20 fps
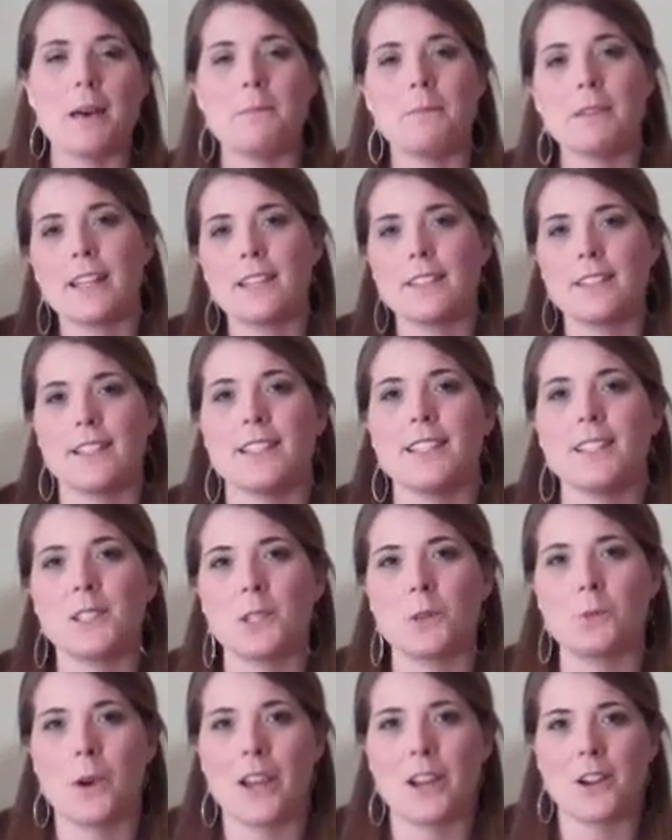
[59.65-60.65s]
because this is
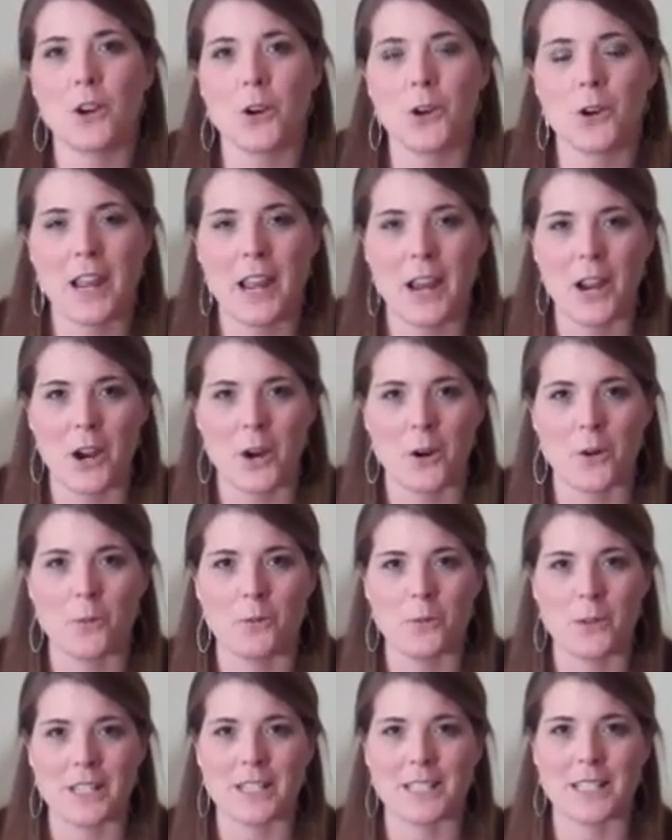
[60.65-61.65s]
the way her
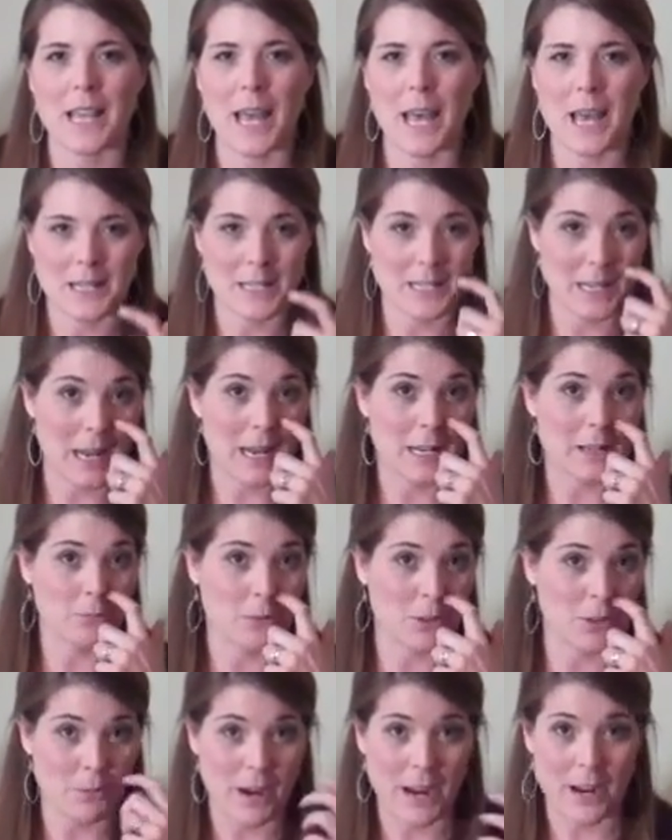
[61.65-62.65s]
hair was done
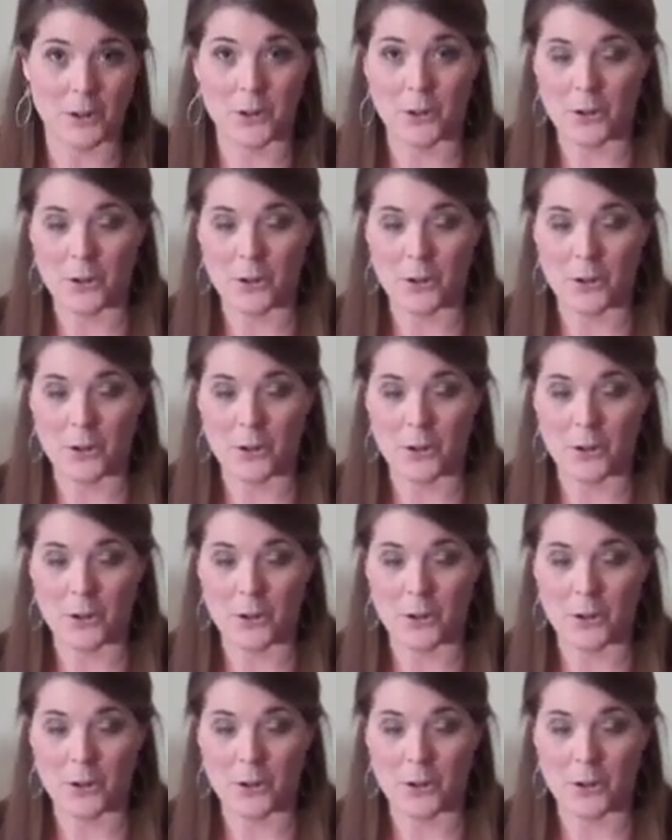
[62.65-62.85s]
with rag